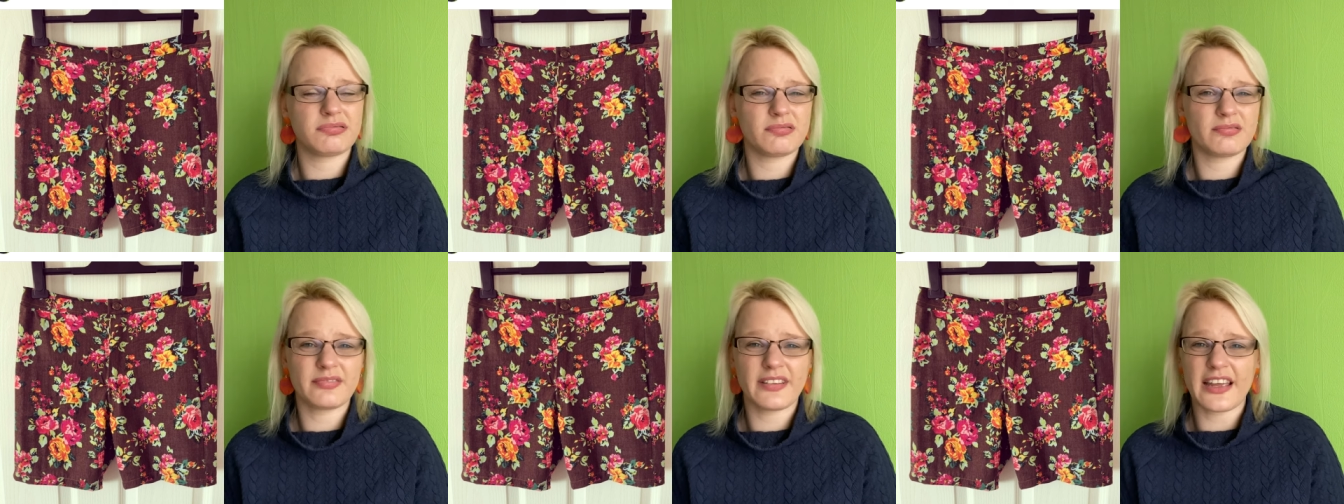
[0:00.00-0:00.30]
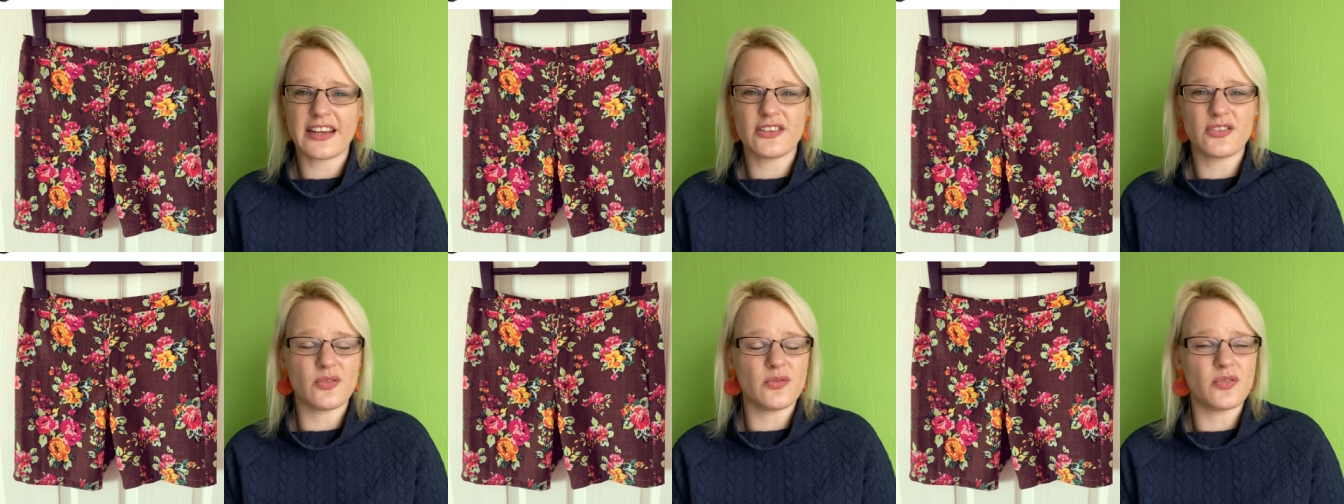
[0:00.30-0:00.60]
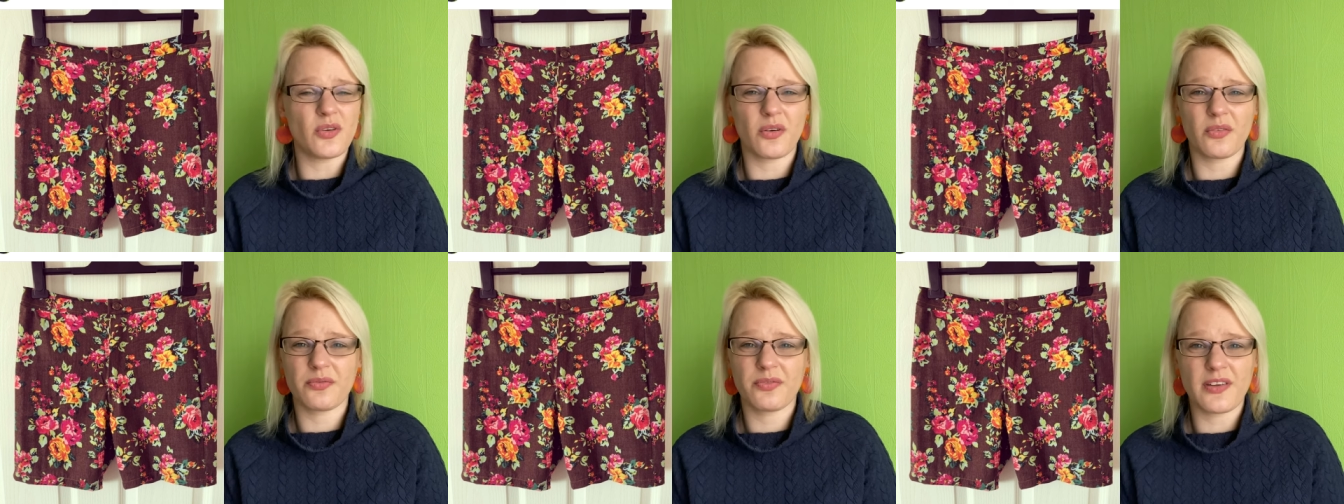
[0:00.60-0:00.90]
they do
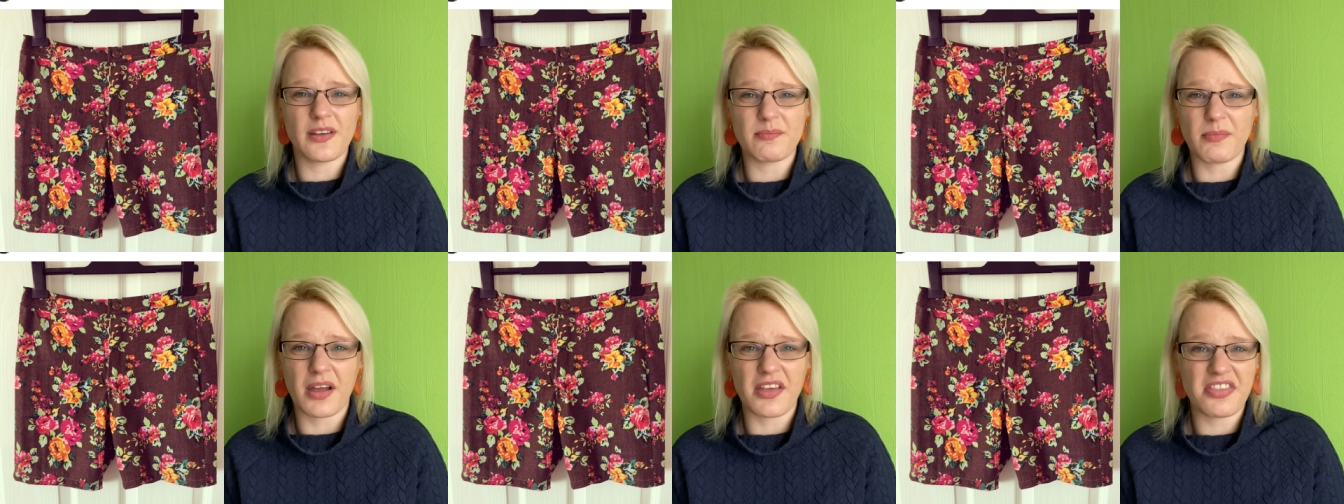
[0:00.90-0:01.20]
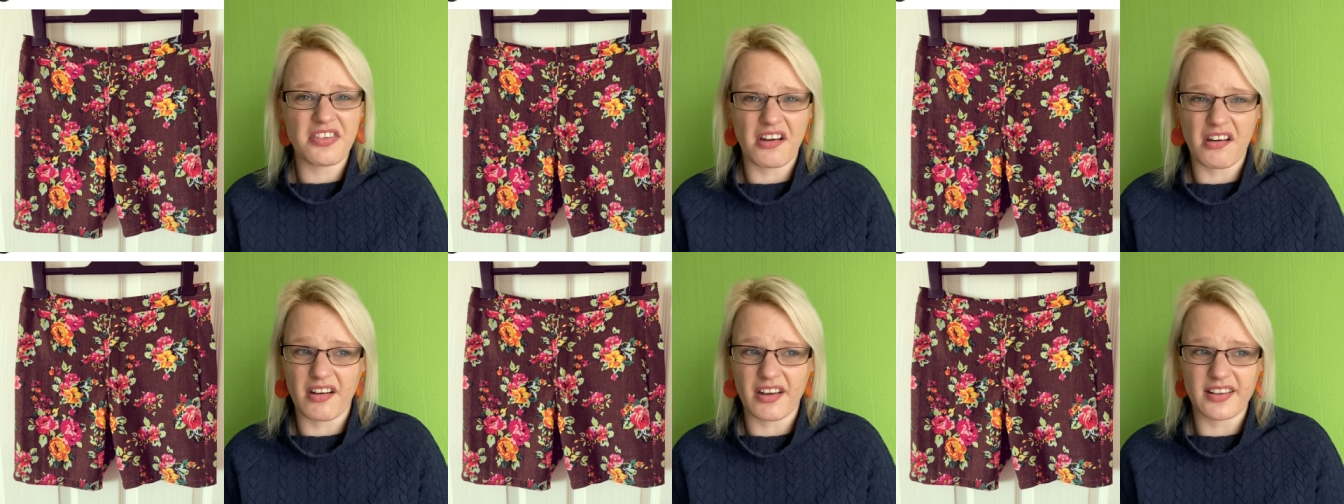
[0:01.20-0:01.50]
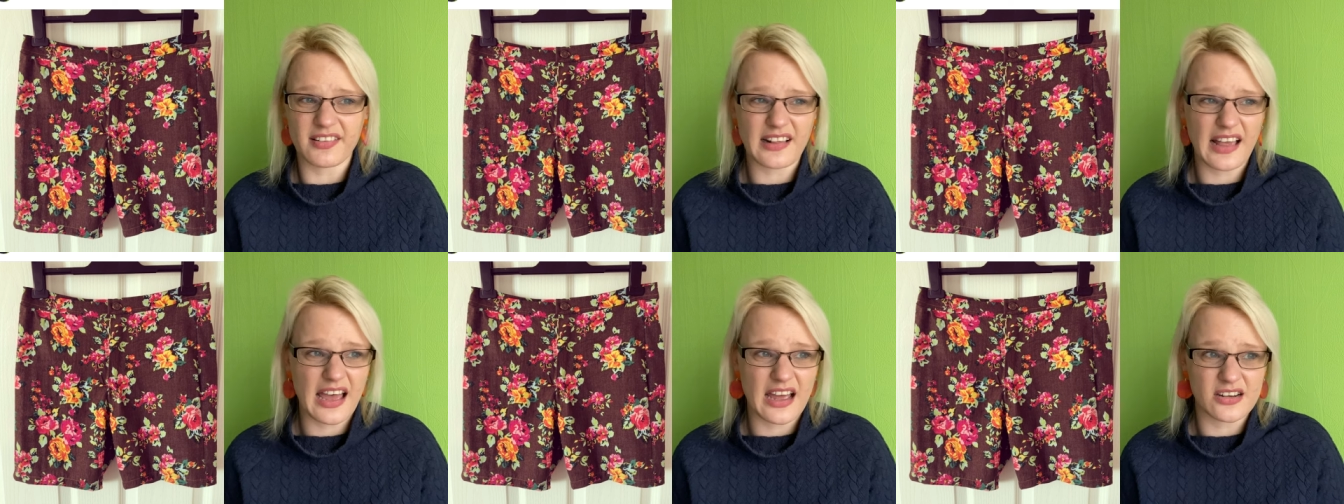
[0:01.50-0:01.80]
not fit my
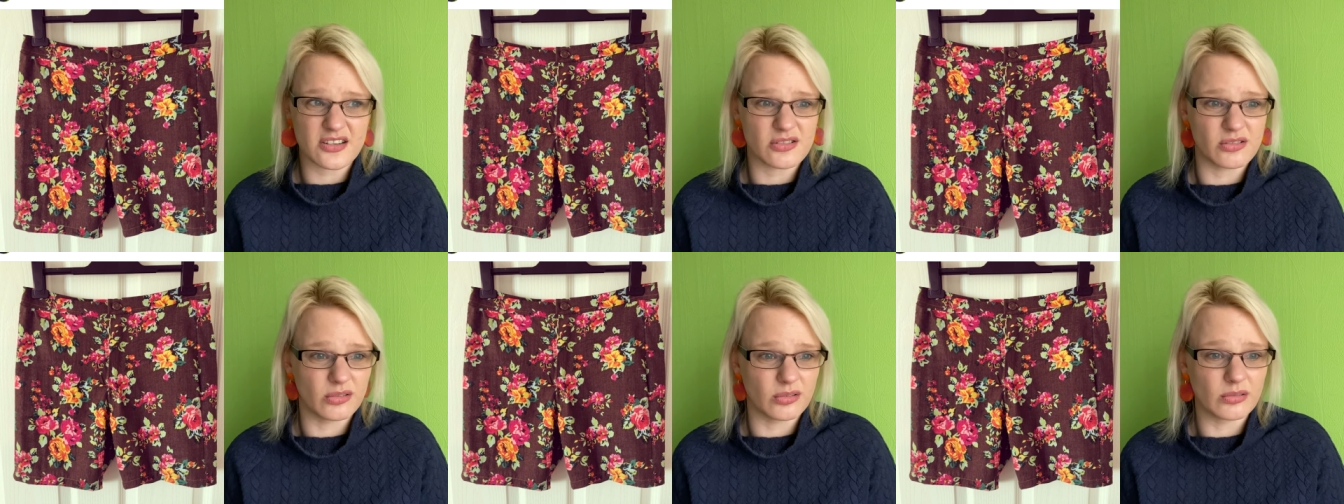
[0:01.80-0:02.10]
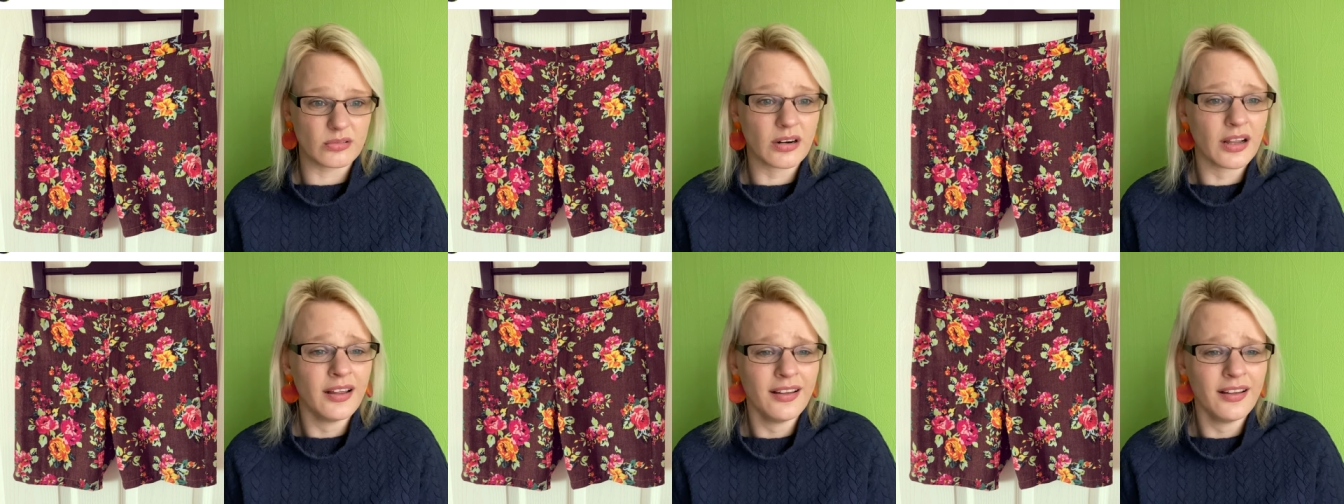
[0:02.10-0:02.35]
thighs at all.